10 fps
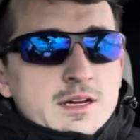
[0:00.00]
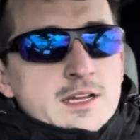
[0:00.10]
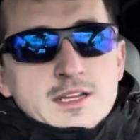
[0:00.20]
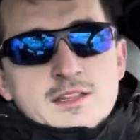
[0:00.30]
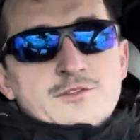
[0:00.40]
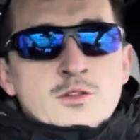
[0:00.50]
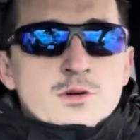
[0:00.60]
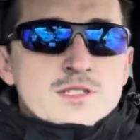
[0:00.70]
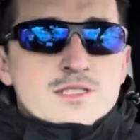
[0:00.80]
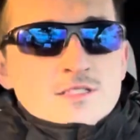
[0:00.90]
get the
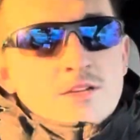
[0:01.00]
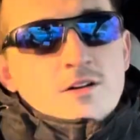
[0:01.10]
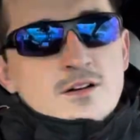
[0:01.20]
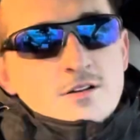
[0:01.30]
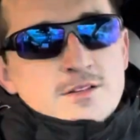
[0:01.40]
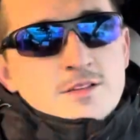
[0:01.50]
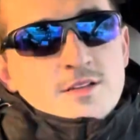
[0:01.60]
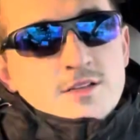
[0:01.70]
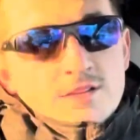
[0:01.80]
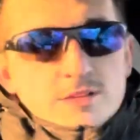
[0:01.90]
fluids installed,
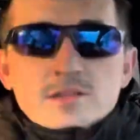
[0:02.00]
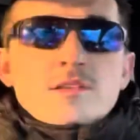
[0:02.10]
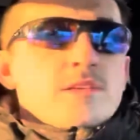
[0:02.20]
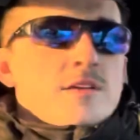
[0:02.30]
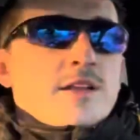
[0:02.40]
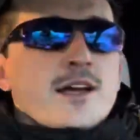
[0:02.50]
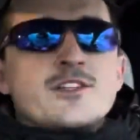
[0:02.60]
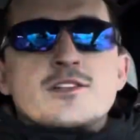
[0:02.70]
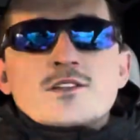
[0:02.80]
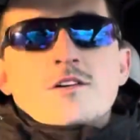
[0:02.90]

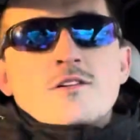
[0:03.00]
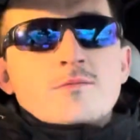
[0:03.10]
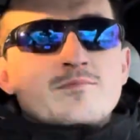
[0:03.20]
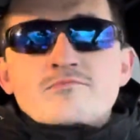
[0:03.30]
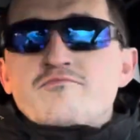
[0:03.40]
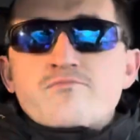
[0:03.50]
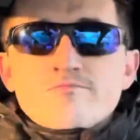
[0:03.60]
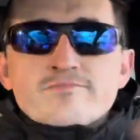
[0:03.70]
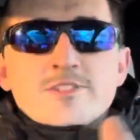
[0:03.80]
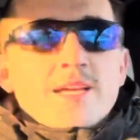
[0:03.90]
connections all
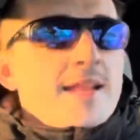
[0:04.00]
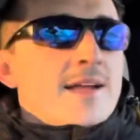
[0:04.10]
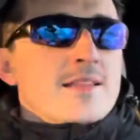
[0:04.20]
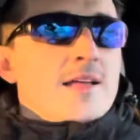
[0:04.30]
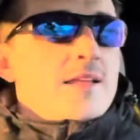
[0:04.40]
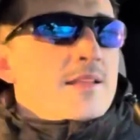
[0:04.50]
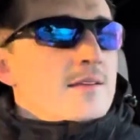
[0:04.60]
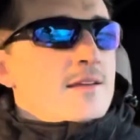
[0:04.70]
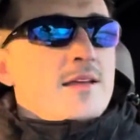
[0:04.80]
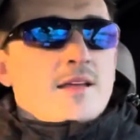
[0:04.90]
connected,
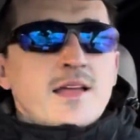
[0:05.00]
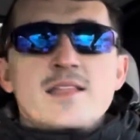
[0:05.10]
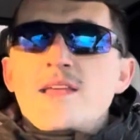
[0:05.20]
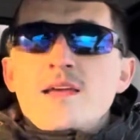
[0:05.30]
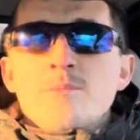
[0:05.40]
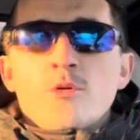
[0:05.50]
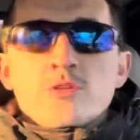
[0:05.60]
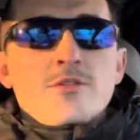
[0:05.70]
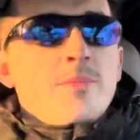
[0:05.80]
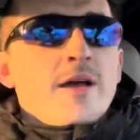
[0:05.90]
intake
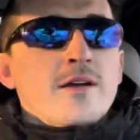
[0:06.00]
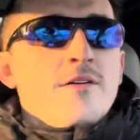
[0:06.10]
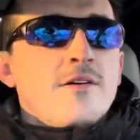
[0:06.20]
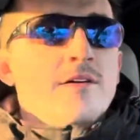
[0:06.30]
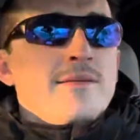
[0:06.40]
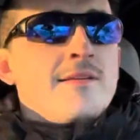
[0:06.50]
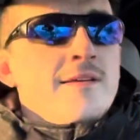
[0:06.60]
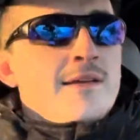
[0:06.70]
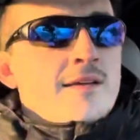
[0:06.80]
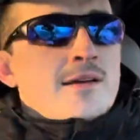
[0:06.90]
bolted back on,
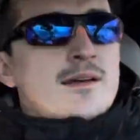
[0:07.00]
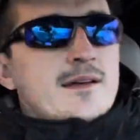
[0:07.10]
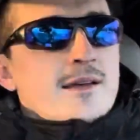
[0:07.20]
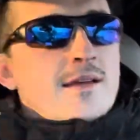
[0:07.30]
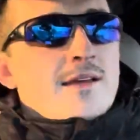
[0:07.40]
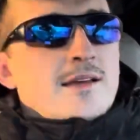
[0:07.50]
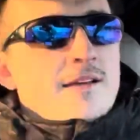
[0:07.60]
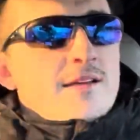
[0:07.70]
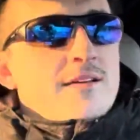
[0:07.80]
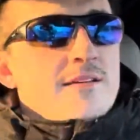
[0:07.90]

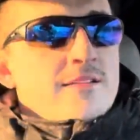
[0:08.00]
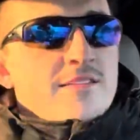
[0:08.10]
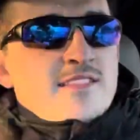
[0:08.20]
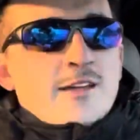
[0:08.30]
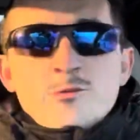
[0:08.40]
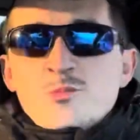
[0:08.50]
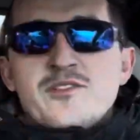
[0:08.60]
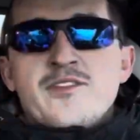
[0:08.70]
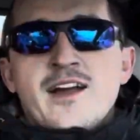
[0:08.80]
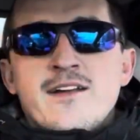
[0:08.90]
and then we'll be
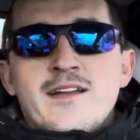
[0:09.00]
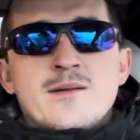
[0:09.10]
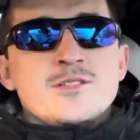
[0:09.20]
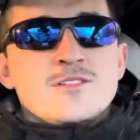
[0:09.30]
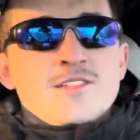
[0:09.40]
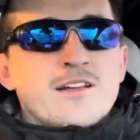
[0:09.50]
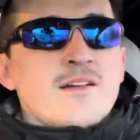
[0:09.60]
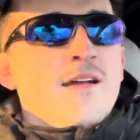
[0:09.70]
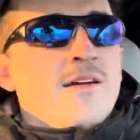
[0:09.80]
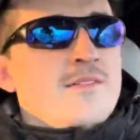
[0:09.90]
firing up. So stick
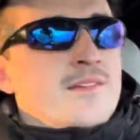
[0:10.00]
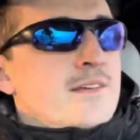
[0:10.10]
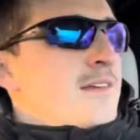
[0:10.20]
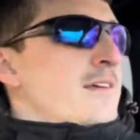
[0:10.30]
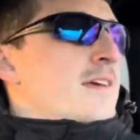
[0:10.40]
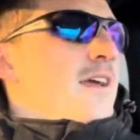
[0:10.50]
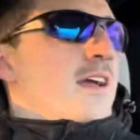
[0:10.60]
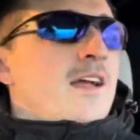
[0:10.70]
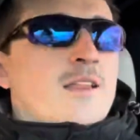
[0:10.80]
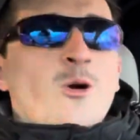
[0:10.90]
around
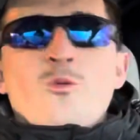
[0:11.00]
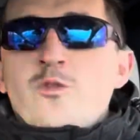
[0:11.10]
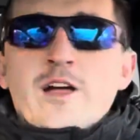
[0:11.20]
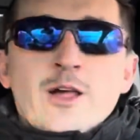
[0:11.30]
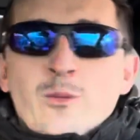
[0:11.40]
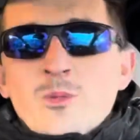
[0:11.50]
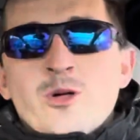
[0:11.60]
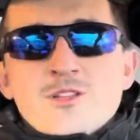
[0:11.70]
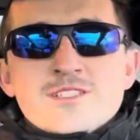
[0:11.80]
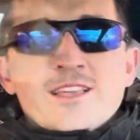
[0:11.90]
and hopefully I don't blow
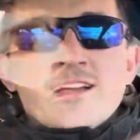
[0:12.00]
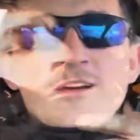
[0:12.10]
this thing up.